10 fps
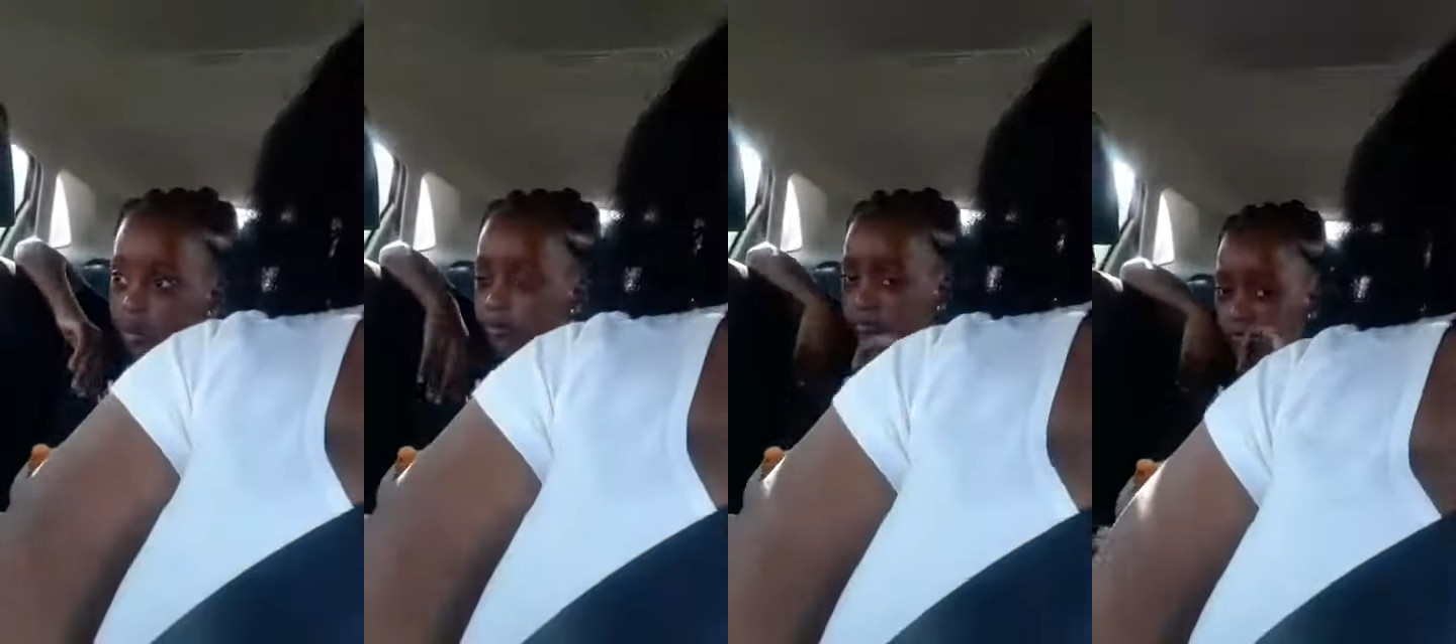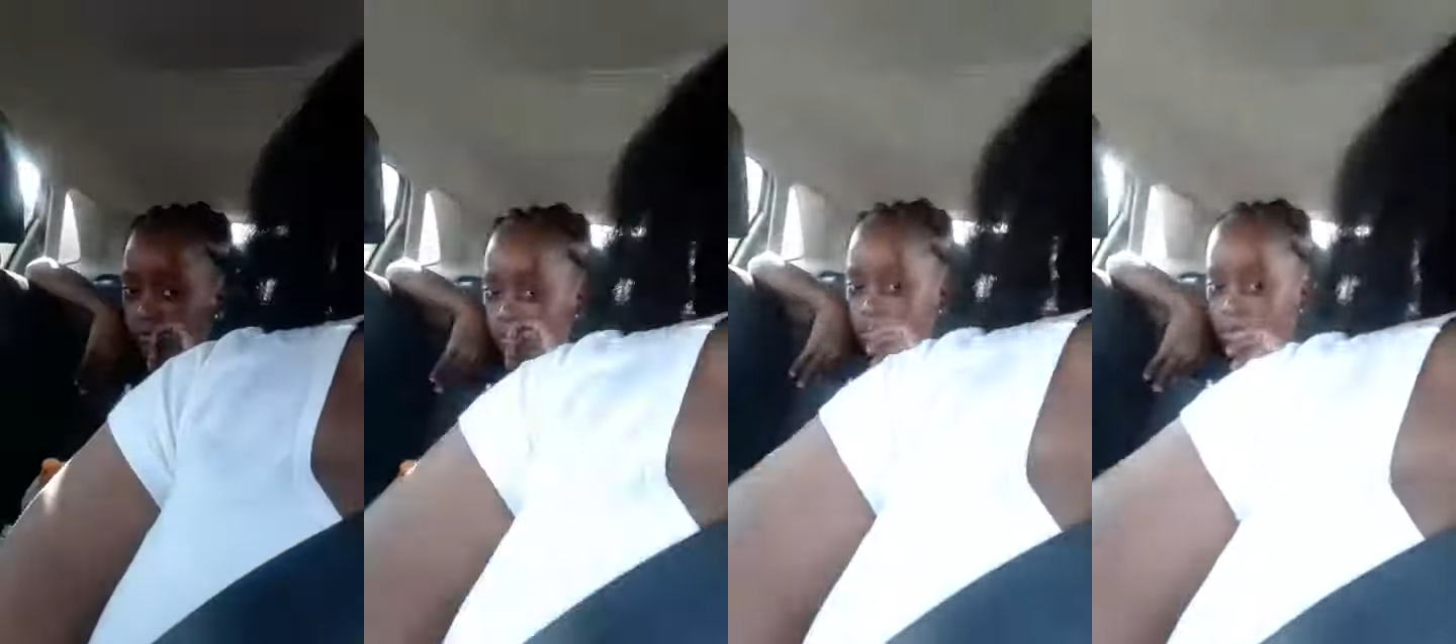If
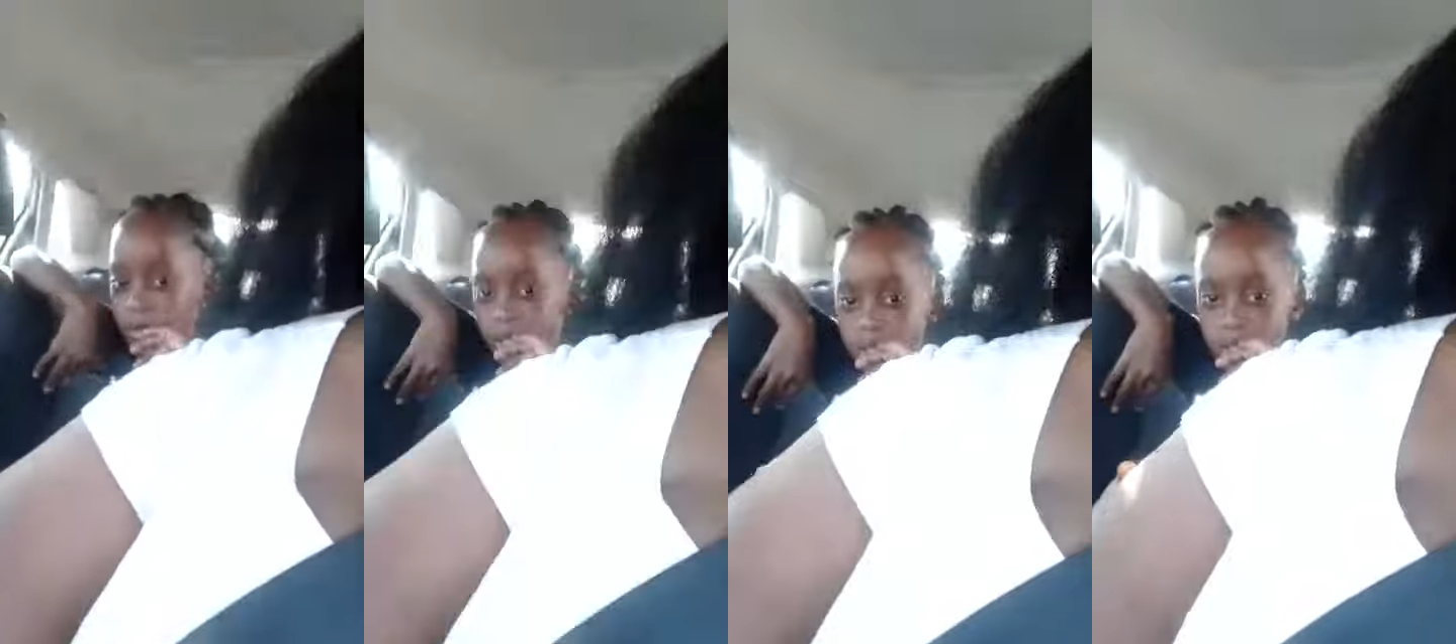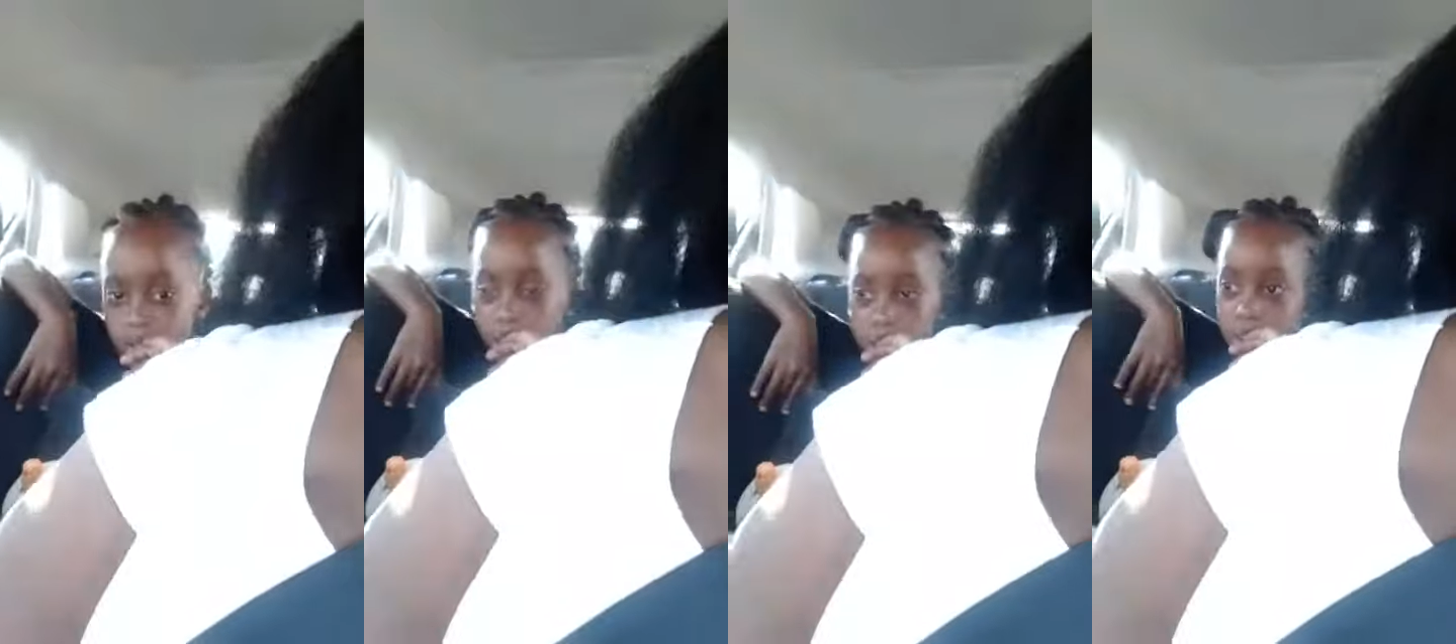someone smacks you and you
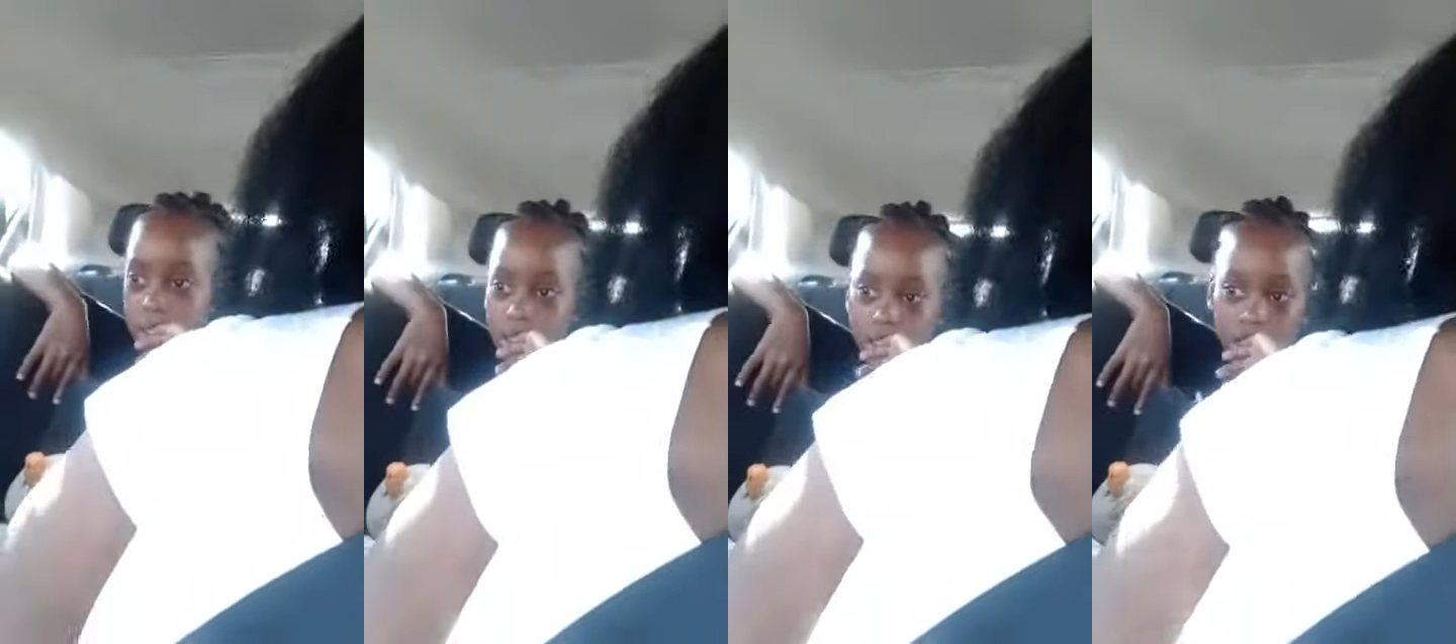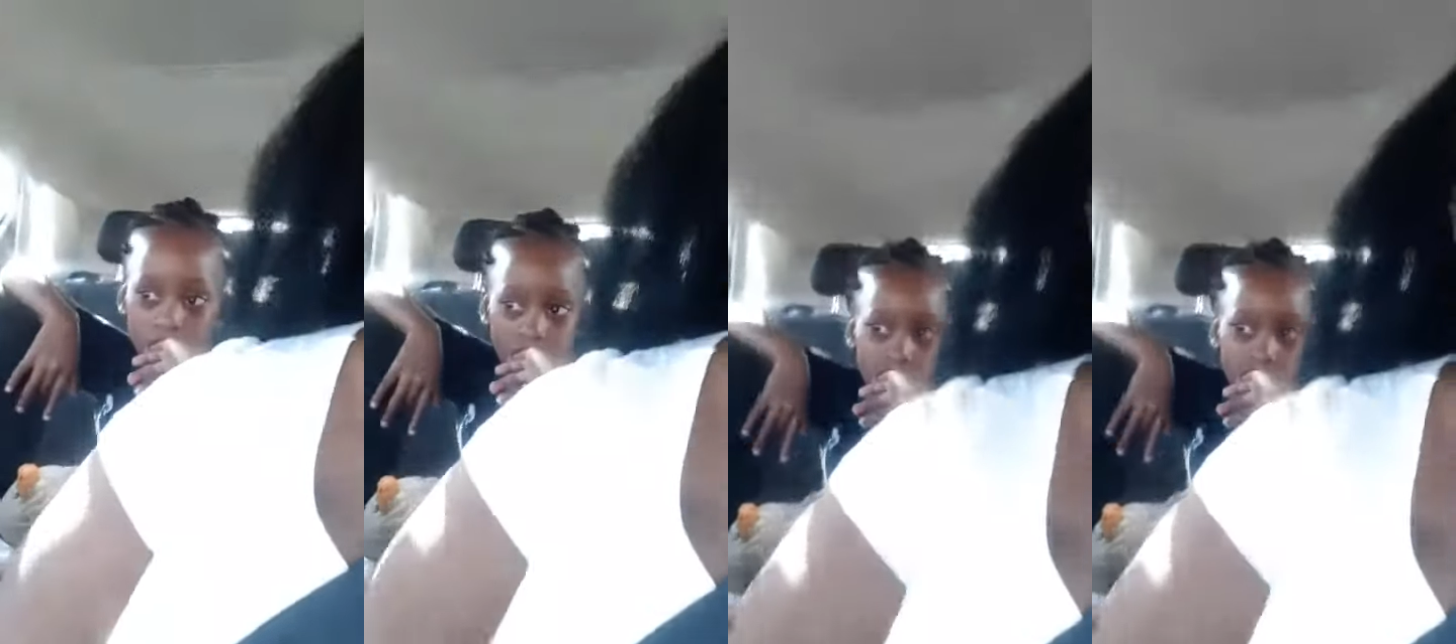smack them back, you can go